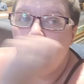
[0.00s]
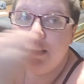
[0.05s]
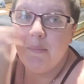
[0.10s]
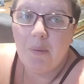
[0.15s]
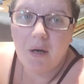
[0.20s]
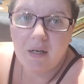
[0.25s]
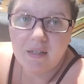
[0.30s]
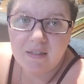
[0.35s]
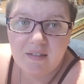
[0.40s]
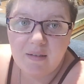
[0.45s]
I
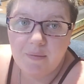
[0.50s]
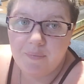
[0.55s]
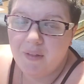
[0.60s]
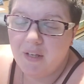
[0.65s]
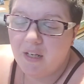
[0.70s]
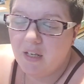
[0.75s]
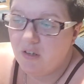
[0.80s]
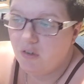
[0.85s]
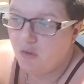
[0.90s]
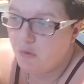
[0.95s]
bought
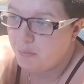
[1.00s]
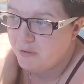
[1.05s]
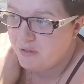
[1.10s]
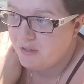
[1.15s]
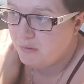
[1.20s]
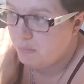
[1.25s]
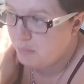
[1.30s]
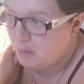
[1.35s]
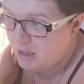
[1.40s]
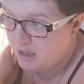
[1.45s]
something and
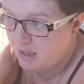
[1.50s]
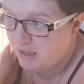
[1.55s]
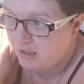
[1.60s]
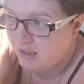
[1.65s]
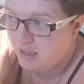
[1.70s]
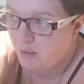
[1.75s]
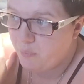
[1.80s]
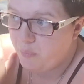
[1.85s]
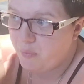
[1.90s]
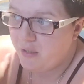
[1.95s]
almost
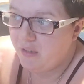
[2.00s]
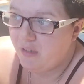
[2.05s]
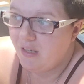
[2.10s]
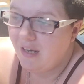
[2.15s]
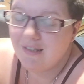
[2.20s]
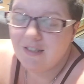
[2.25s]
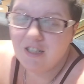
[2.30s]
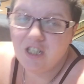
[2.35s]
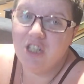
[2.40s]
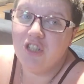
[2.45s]
immediately
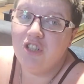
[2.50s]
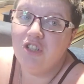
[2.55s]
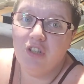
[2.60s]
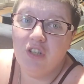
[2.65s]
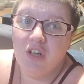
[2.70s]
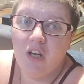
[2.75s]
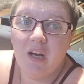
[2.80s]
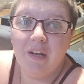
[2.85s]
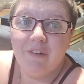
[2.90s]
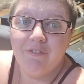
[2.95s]
realized I
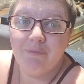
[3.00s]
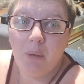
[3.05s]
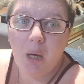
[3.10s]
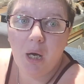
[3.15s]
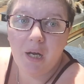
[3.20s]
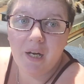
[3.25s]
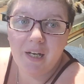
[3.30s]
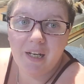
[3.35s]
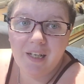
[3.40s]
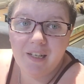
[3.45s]
should not have
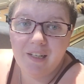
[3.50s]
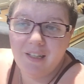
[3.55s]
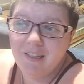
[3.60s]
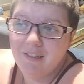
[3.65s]
bought it.